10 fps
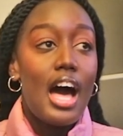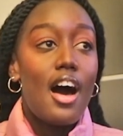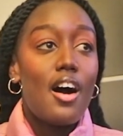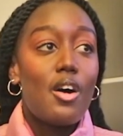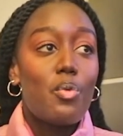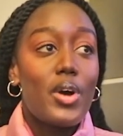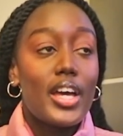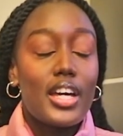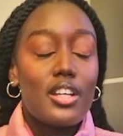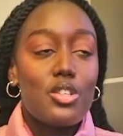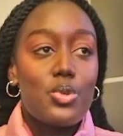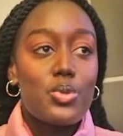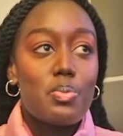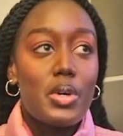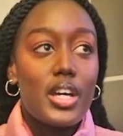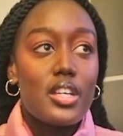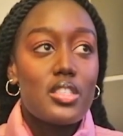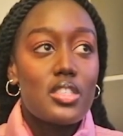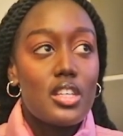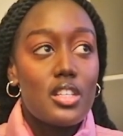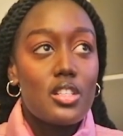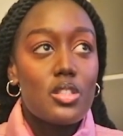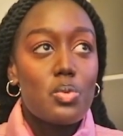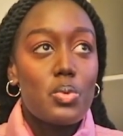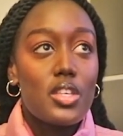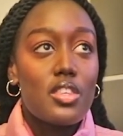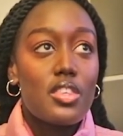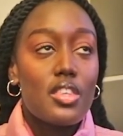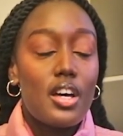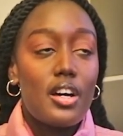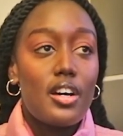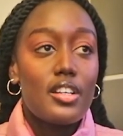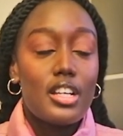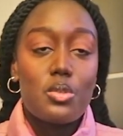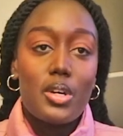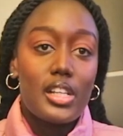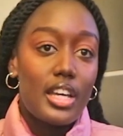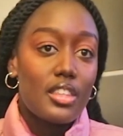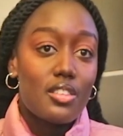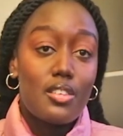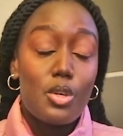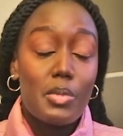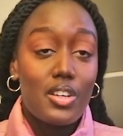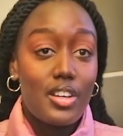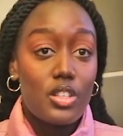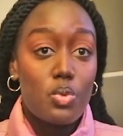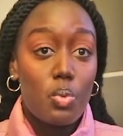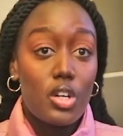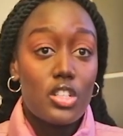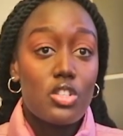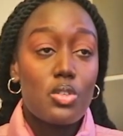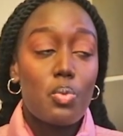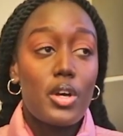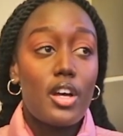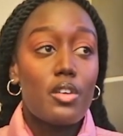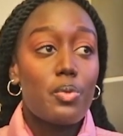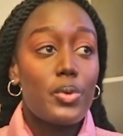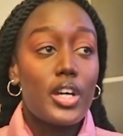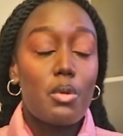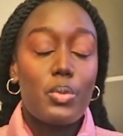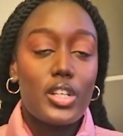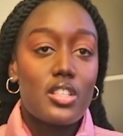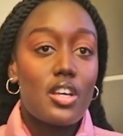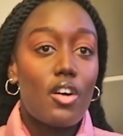where I can use my skills with a network like Human Rights Watch, where we can monitor